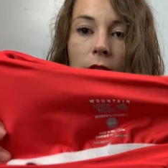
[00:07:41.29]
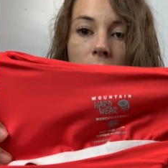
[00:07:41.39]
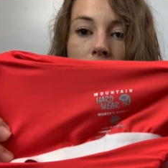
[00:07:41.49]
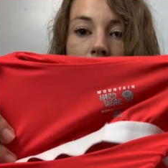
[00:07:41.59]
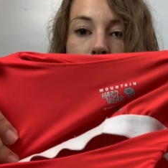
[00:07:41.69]

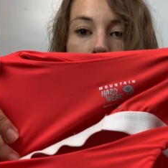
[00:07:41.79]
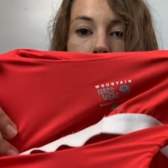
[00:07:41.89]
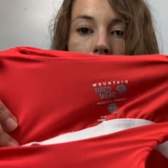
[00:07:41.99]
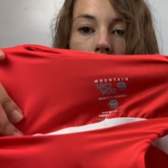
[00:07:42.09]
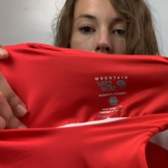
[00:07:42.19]
is
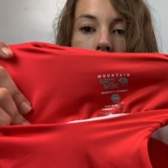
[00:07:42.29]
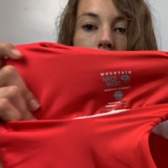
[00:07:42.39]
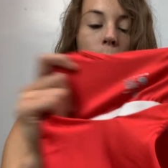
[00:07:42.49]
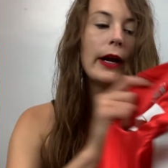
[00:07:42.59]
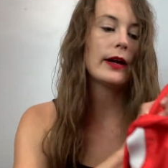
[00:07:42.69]
Mountain
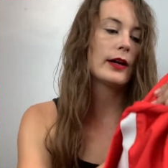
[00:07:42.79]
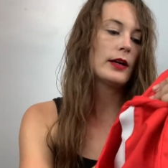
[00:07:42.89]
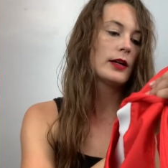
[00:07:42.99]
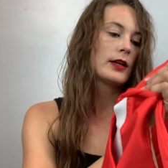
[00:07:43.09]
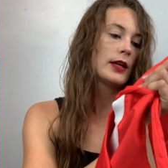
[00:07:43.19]

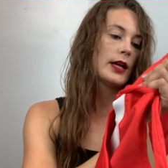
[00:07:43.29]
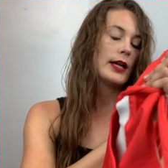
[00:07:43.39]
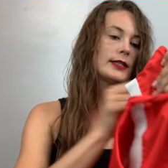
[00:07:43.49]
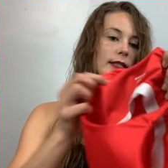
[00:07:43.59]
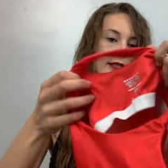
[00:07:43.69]
Hardwear.
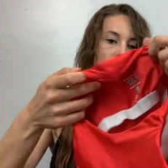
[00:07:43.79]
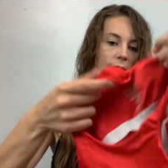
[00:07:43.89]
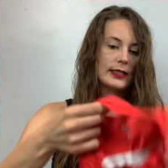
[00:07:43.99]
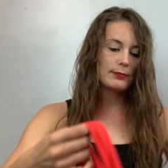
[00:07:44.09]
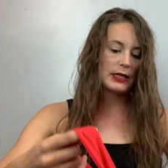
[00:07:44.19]
It's a
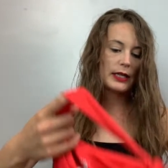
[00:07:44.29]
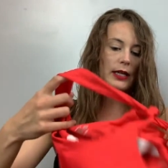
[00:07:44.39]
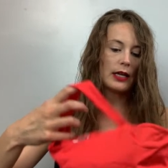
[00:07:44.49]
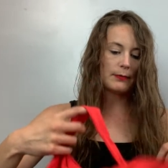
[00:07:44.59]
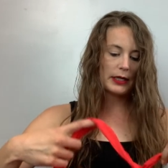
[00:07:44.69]
size
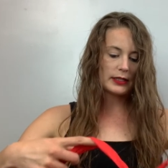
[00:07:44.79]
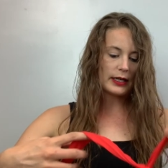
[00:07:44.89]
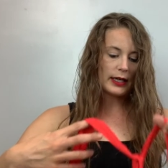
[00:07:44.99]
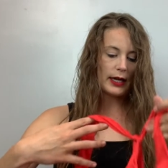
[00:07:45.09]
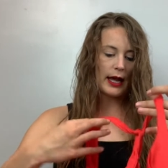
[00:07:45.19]
medium. It's
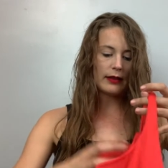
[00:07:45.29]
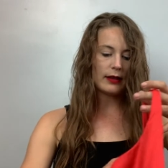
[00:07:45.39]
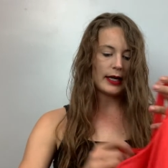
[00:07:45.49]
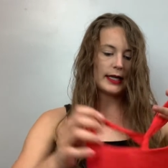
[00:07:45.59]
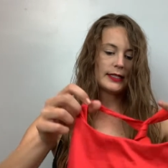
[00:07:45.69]
like an
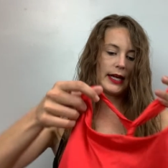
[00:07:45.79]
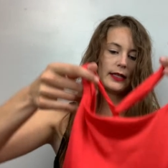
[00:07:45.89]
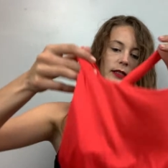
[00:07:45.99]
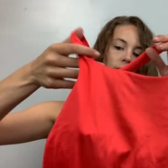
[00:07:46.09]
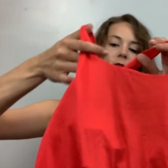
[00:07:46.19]
athletic
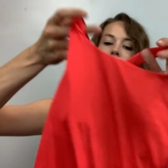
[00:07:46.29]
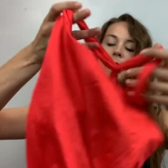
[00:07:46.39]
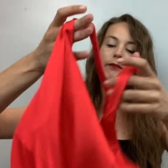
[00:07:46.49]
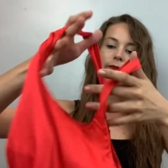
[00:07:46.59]
tank top.